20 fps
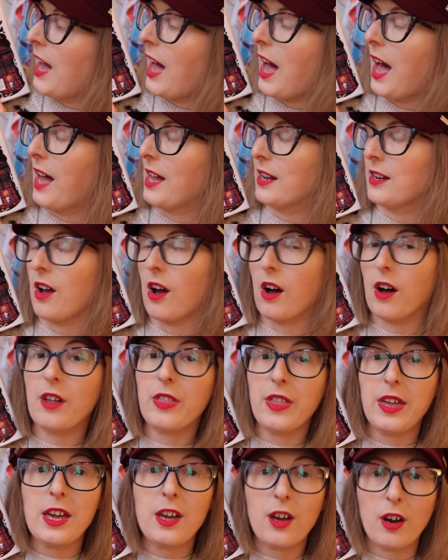And are
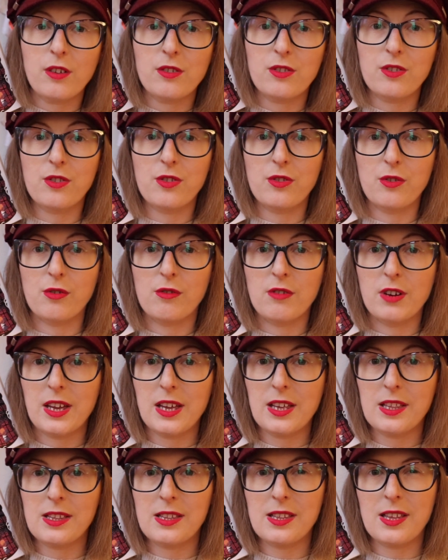they ghost
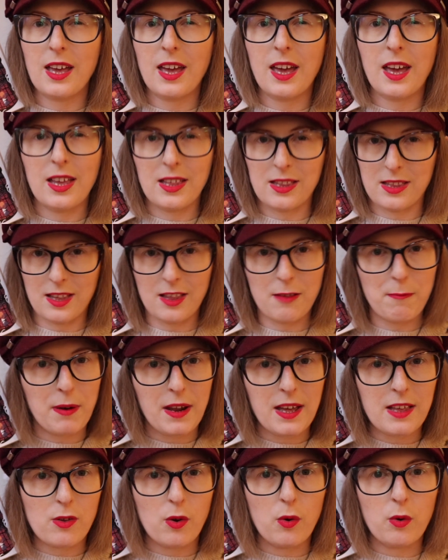stories? Is this
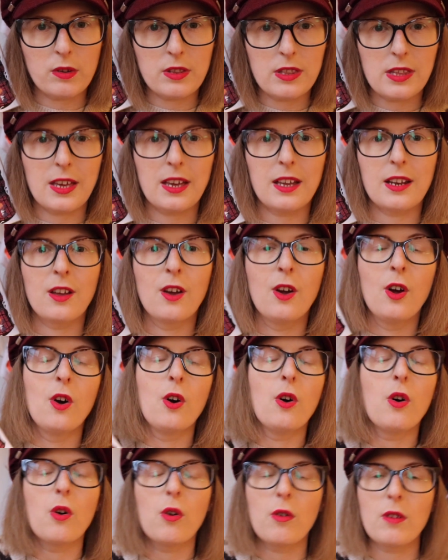place haunted?
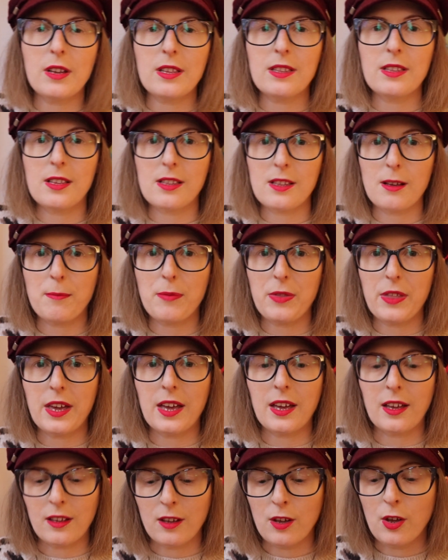Or is there
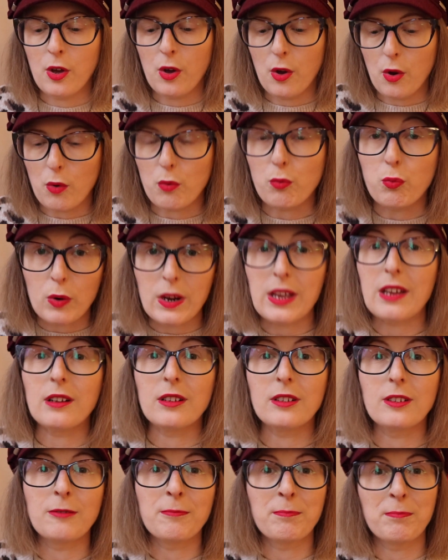something
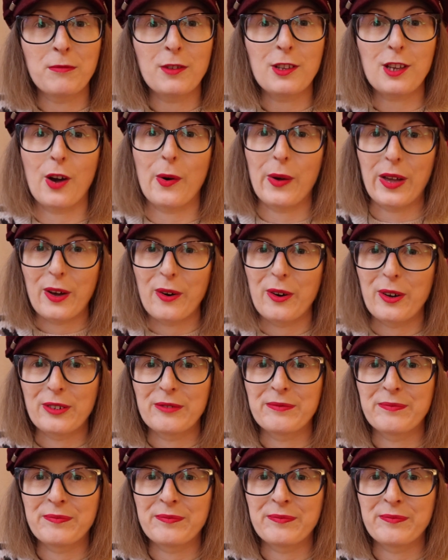real going on?